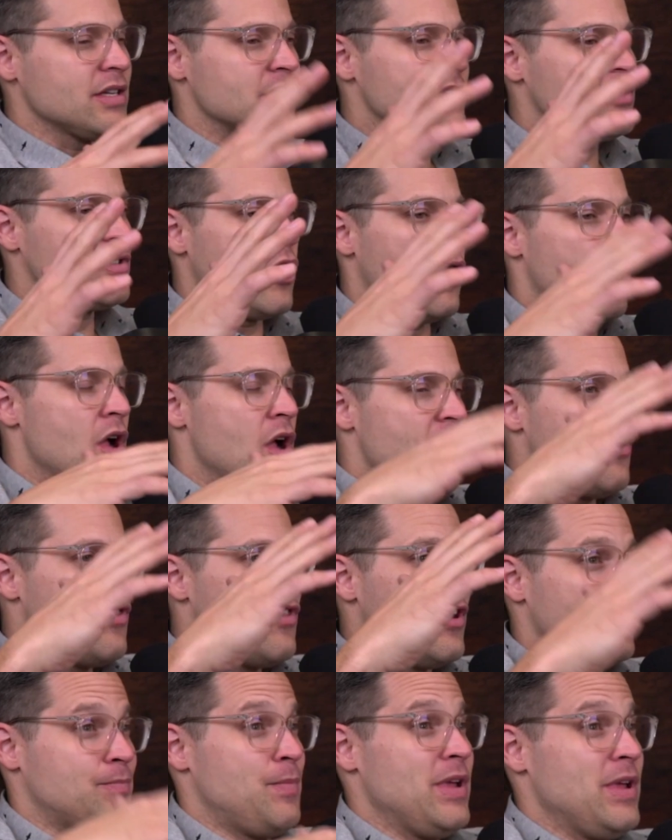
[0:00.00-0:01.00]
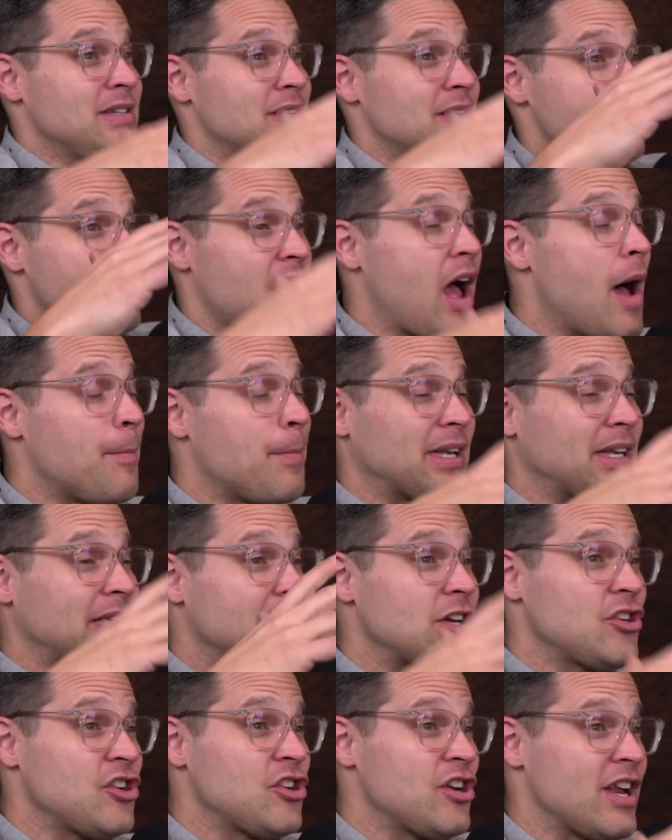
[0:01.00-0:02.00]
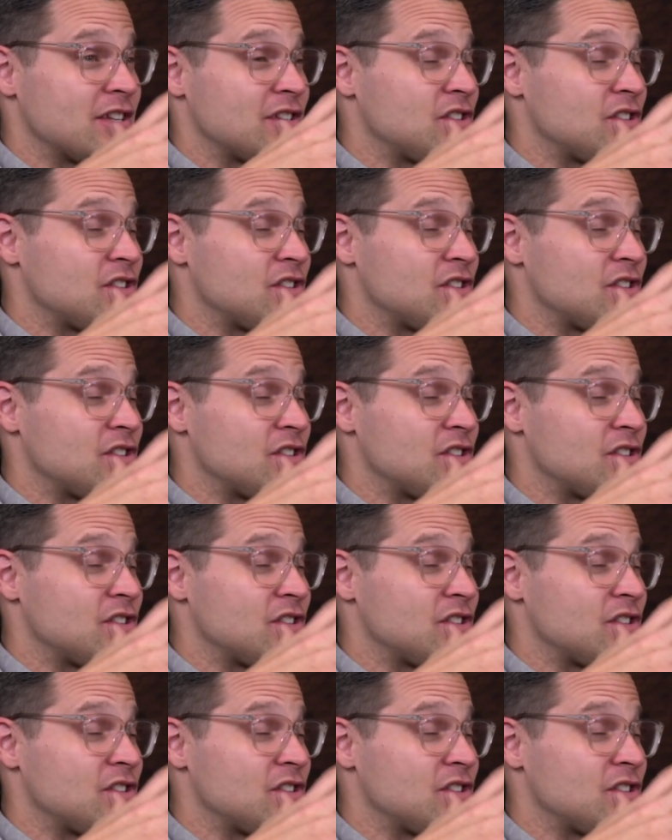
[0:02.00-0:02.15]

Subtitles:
and so there's been some competition as